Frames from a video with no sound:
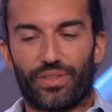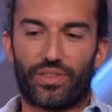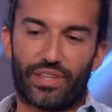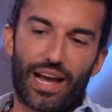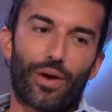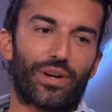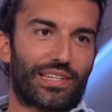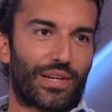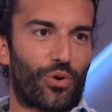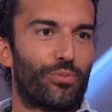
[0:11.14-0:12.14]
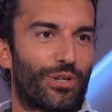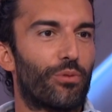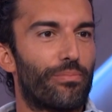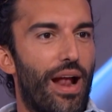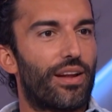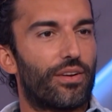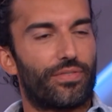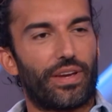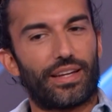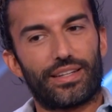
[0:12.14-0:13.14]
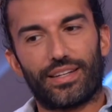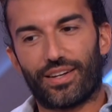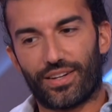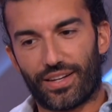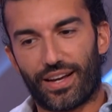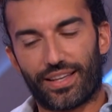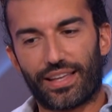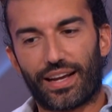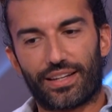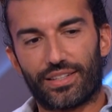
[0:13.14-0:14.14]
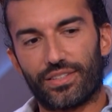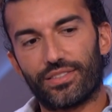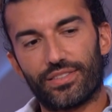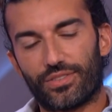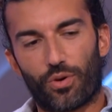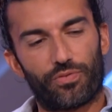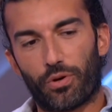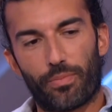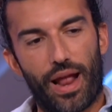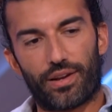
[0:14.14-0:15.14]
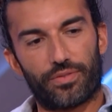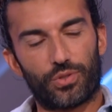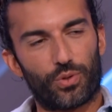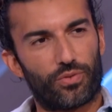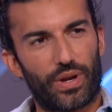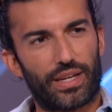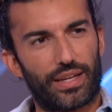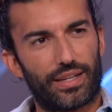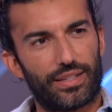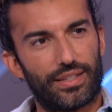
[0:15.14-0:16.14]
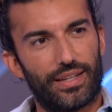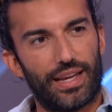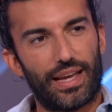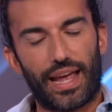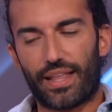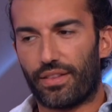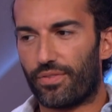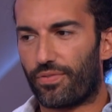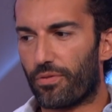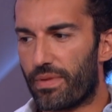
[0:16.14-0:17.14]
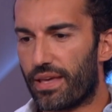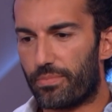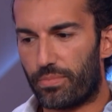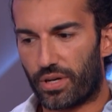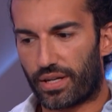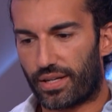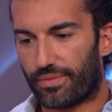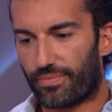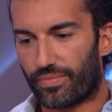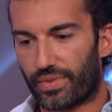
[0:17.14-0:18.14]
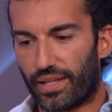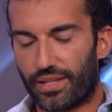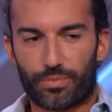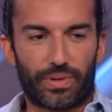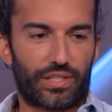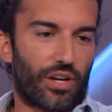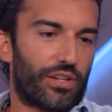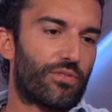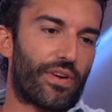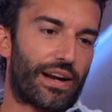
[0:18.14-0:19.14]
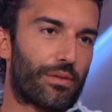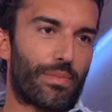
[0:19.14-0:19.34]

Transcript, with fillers: the irony is I wrote a book called Man Enough, yet I think don't feel man enough to have written it. And for me, the book is a, it's undefining